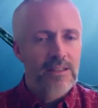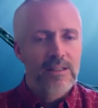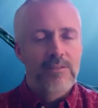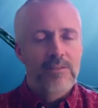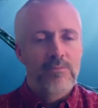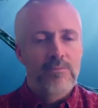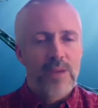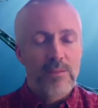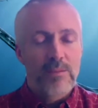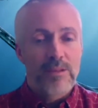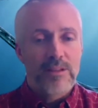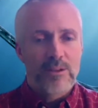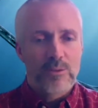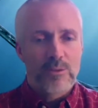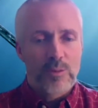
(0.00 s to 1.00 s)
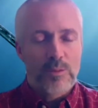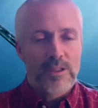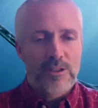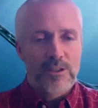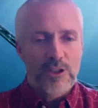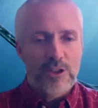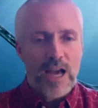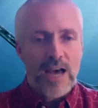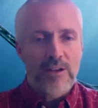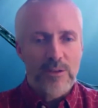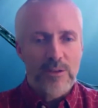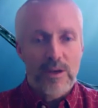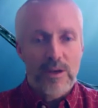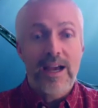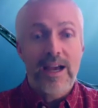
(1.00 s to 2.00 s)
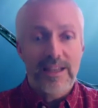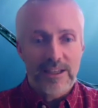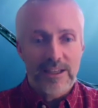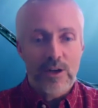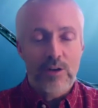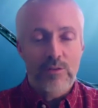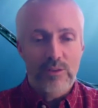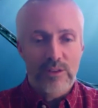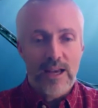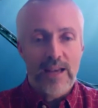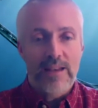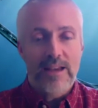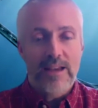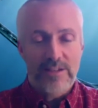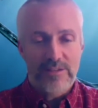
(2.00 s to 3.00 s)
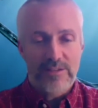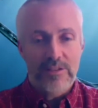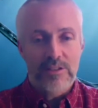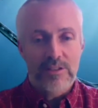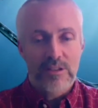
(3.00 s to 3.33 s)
maybe there will be a shadow hanging over that effort